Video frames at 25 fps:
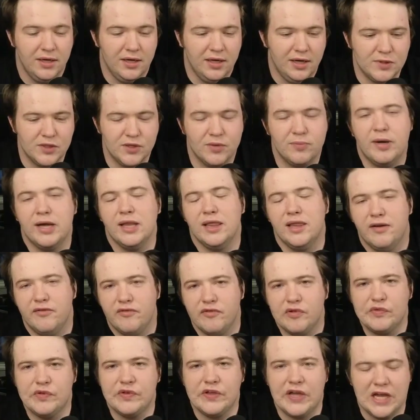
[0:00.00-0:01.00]
So my love
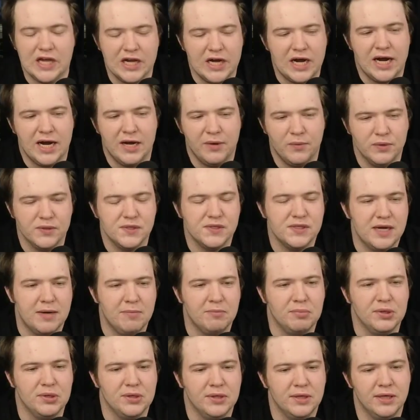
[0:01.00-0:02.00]
of AI was
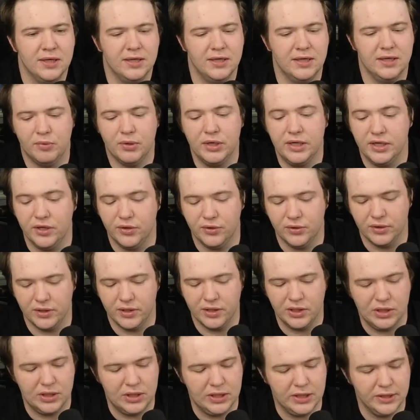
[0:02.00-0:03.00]
tempered pretty early
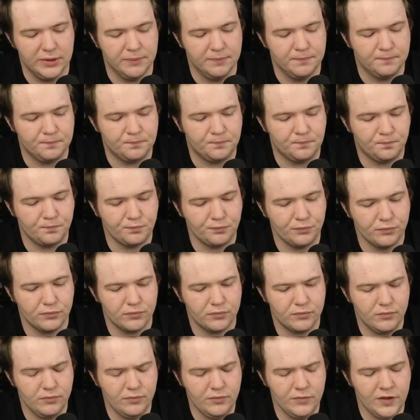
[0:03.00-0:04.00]
on.
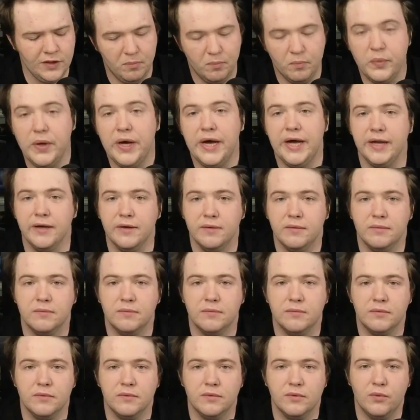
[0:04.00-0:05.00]
But
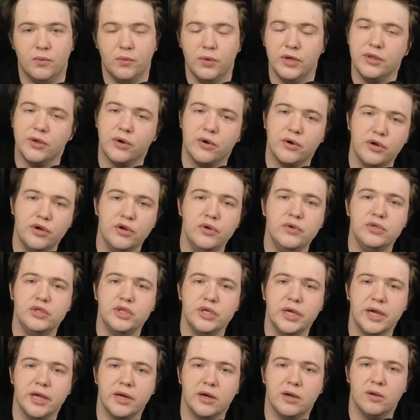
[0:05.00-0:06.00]
with our new
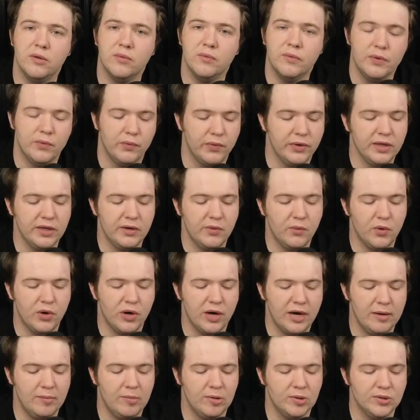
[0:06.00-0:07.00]
channel, we really were
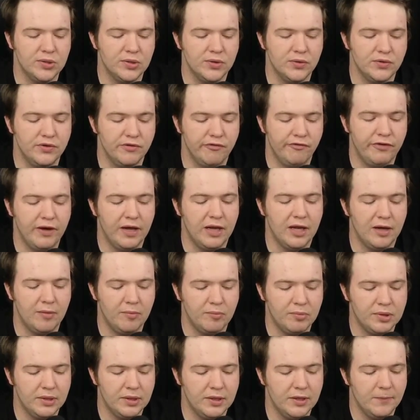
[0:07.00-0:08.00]
able to develop
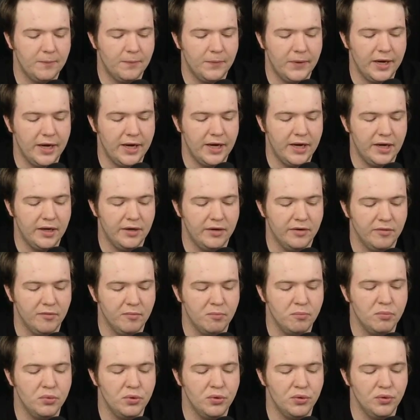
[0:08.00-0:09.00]
and
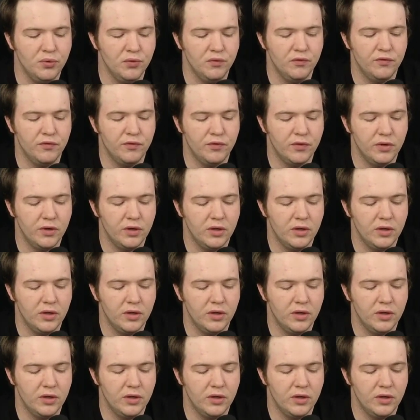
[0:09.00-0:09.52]
move